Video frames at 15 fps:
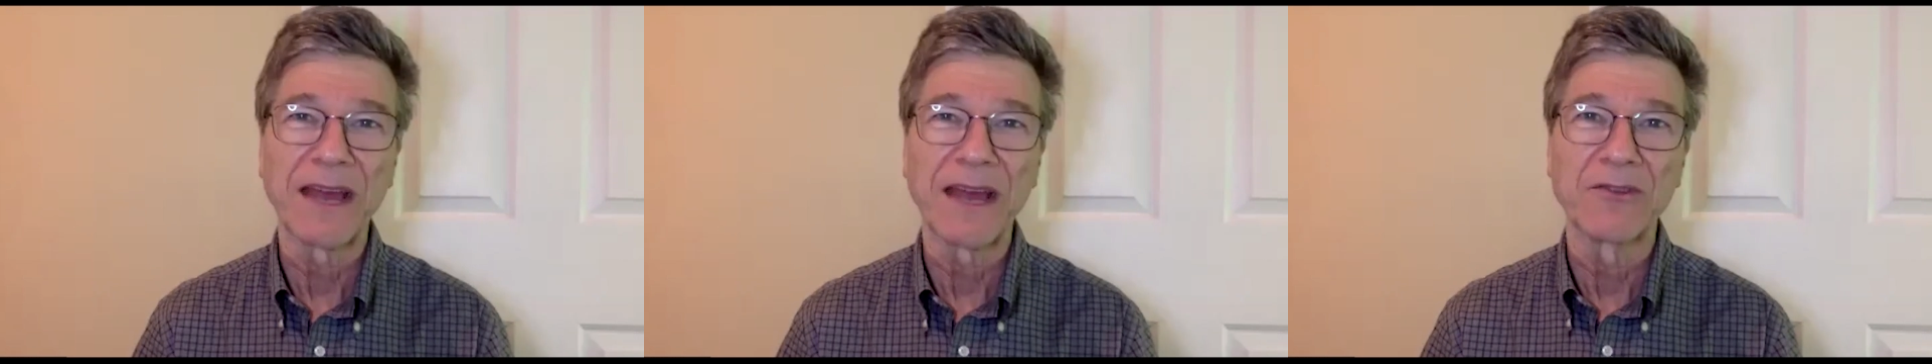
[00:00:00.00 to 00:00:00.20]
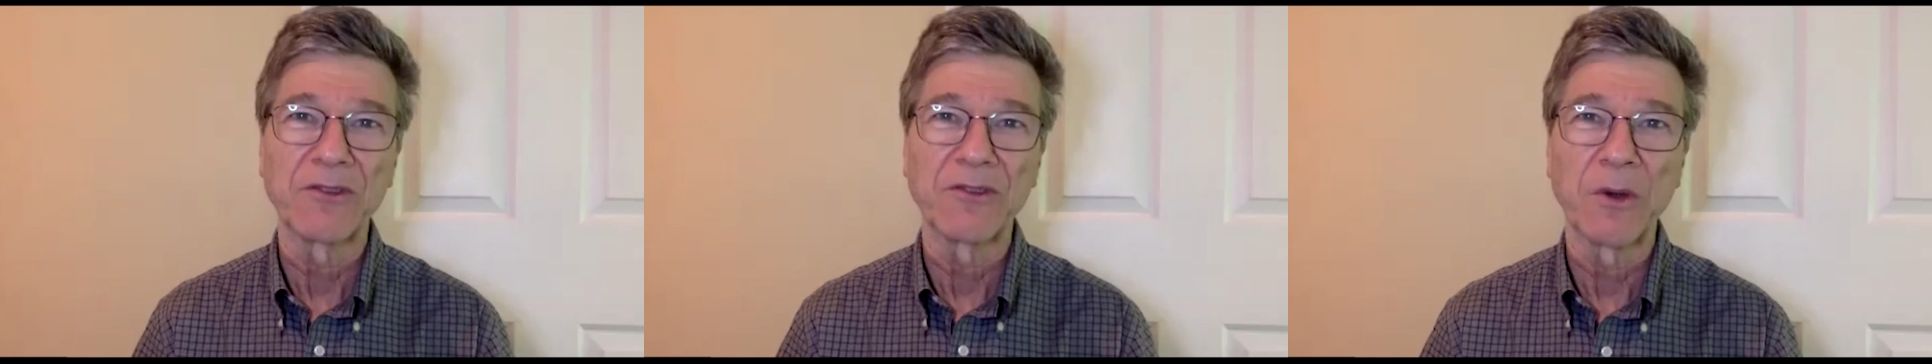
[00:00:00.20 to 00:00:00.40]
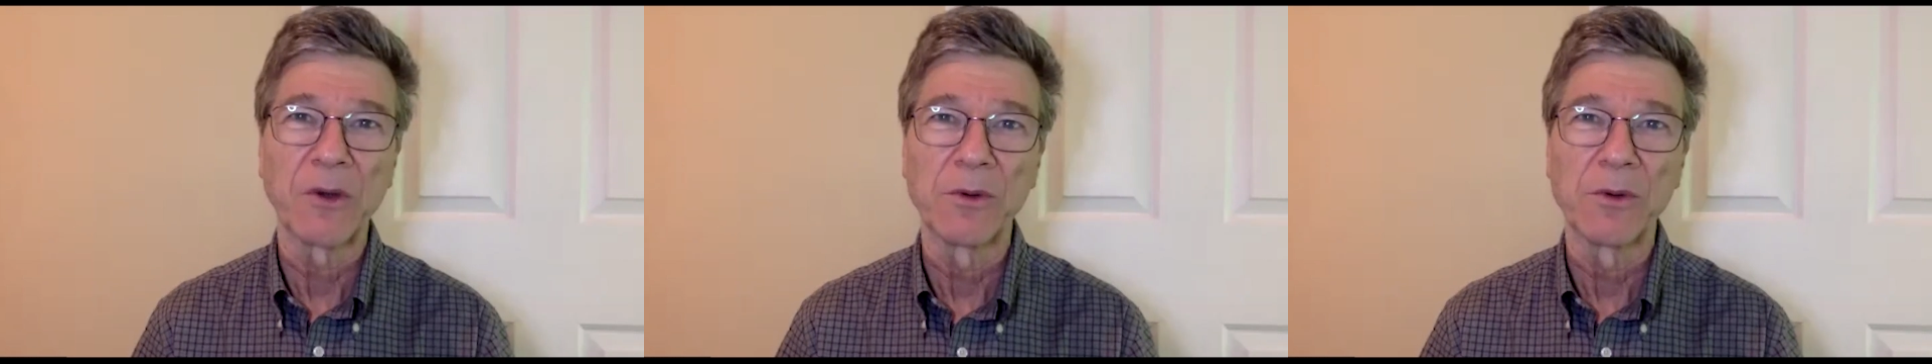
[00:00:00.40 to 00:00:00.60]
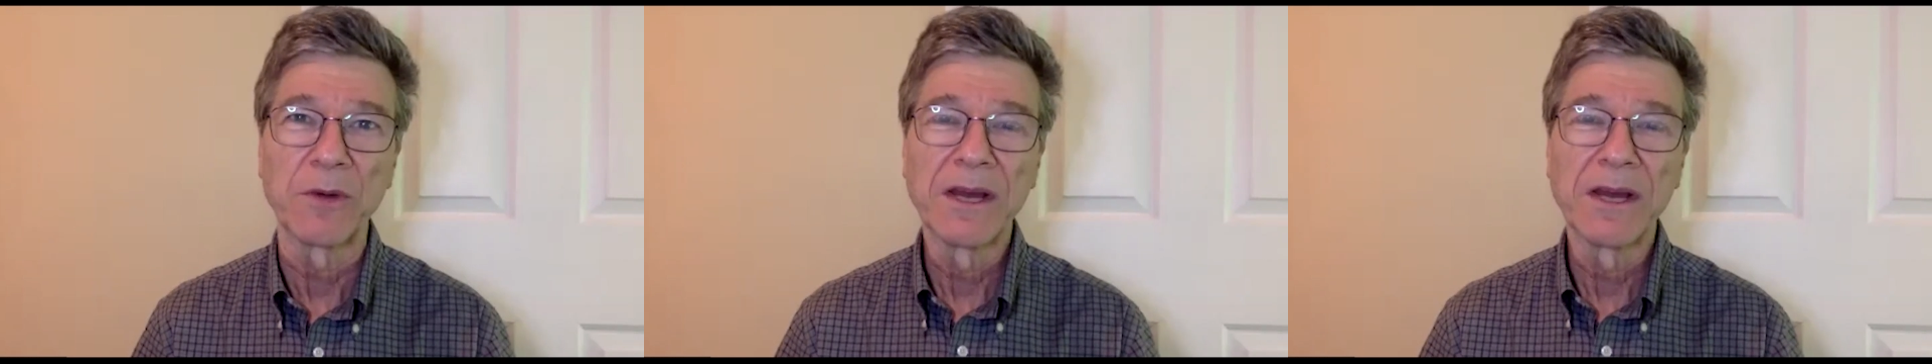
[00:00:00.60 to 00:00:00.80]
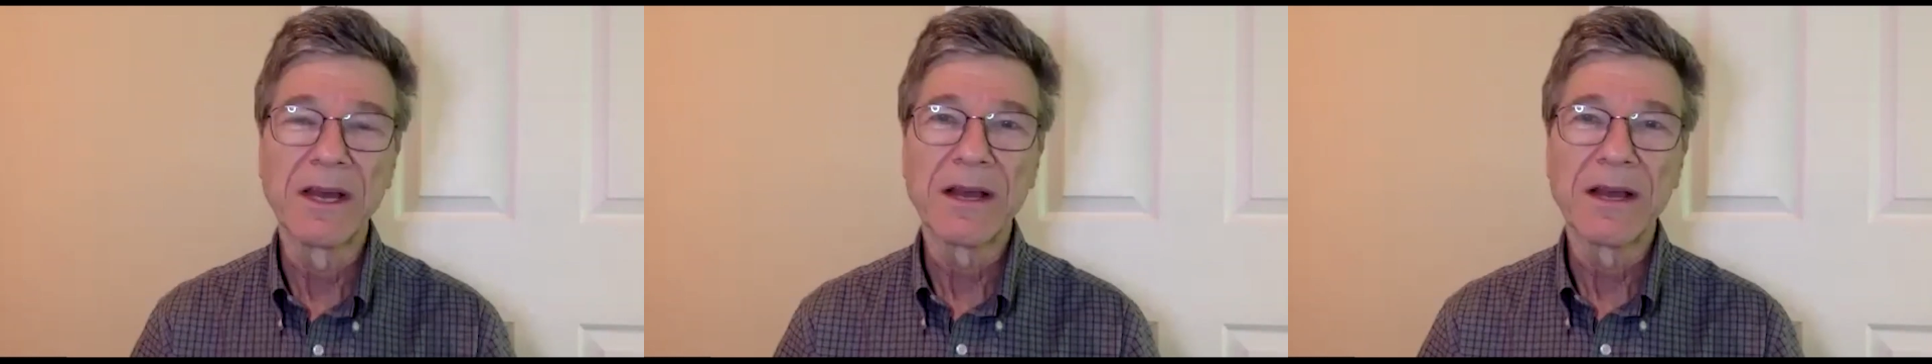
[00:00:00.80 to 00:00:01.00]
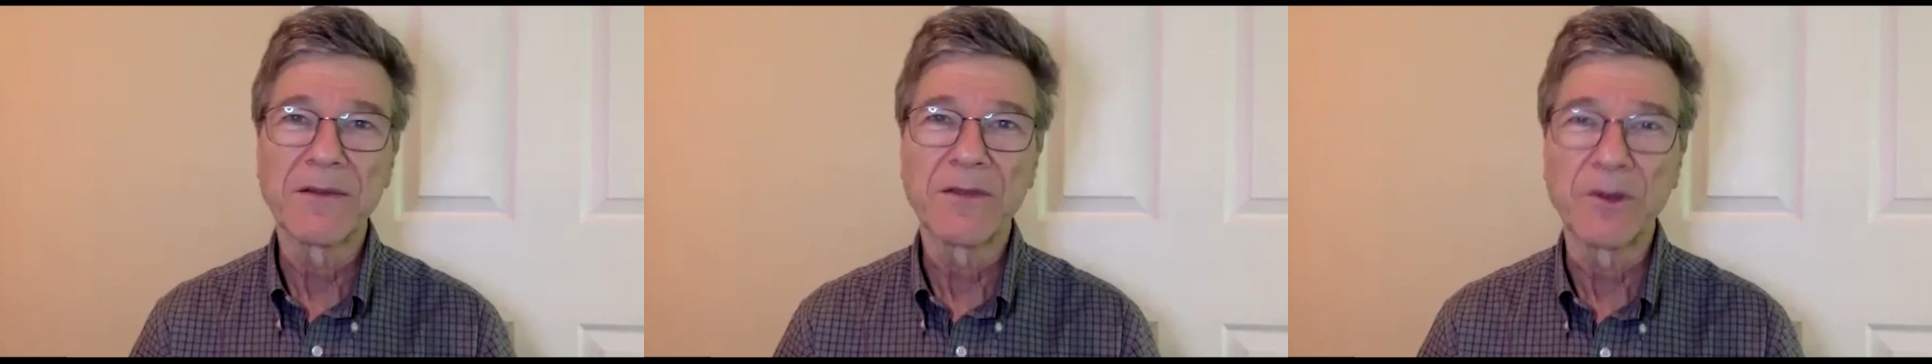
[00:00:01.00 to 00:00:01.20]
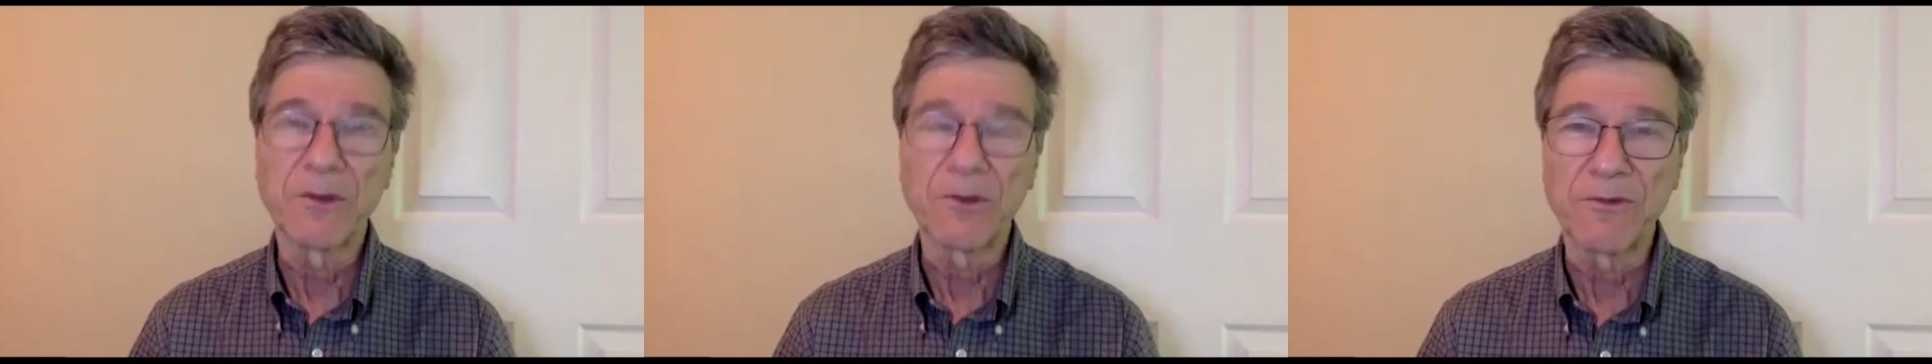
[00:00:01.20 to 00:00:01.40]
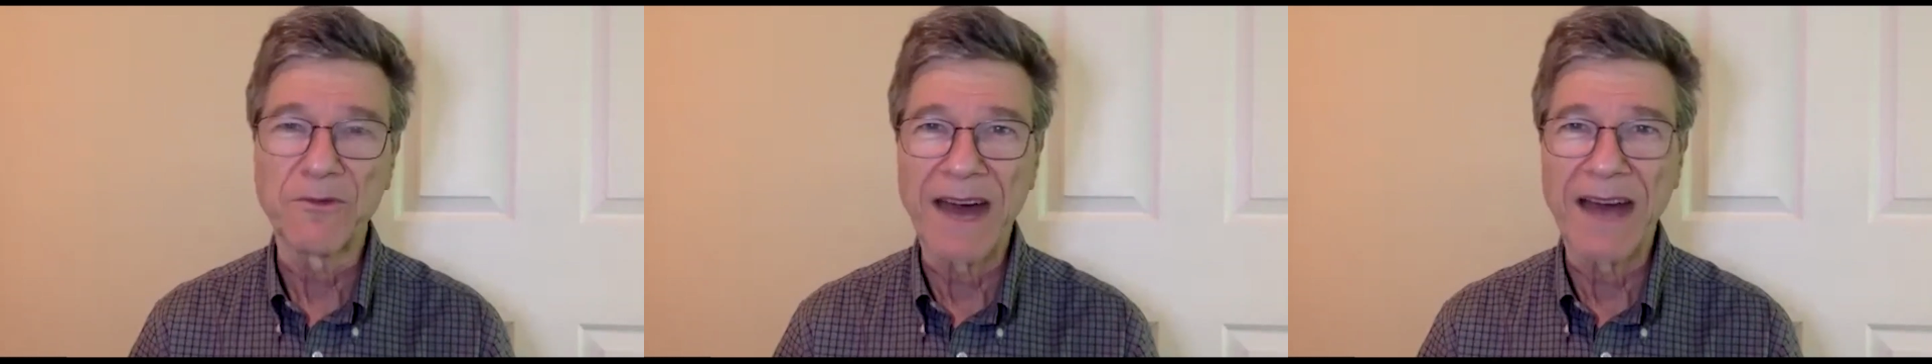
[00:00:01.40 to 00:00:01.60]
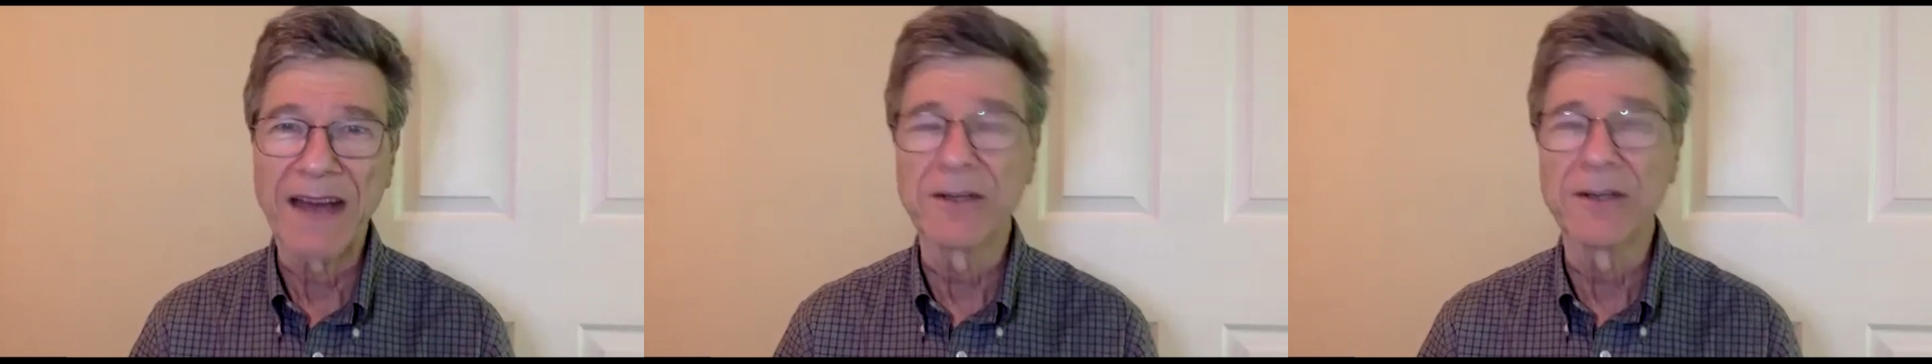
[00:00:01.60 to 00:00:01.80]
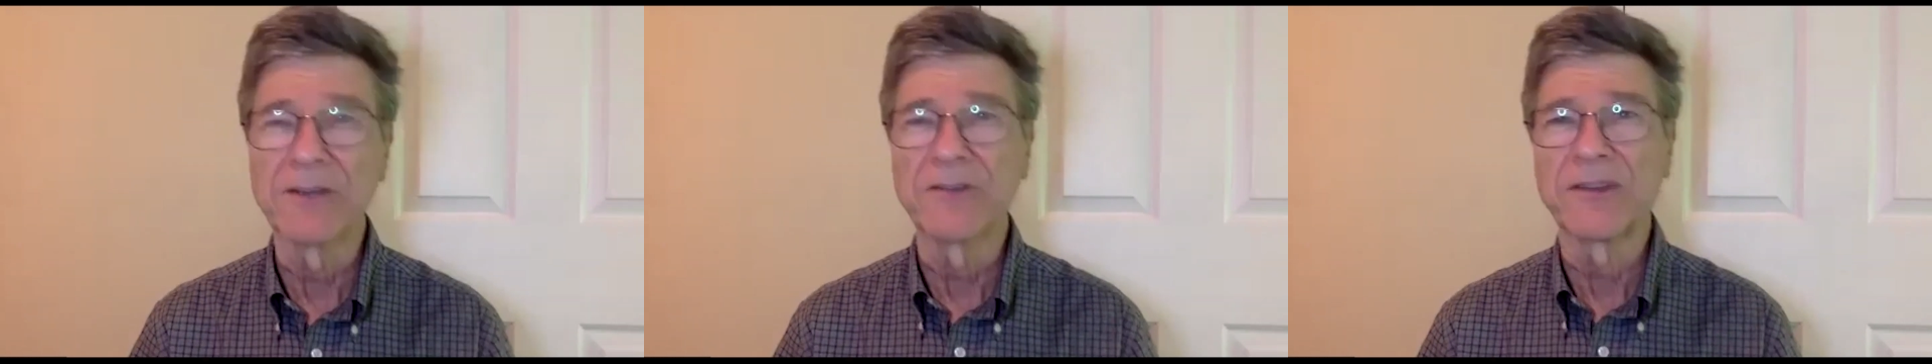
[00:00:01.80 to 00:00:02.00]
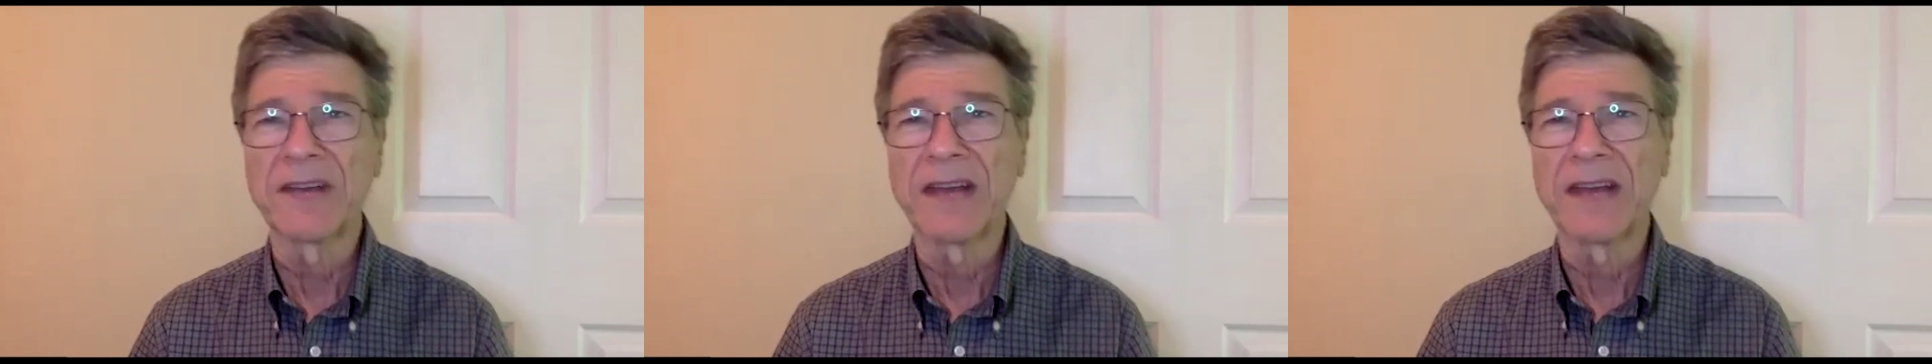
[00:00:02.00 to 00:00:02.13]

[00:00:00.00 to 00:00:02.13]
And so there's violence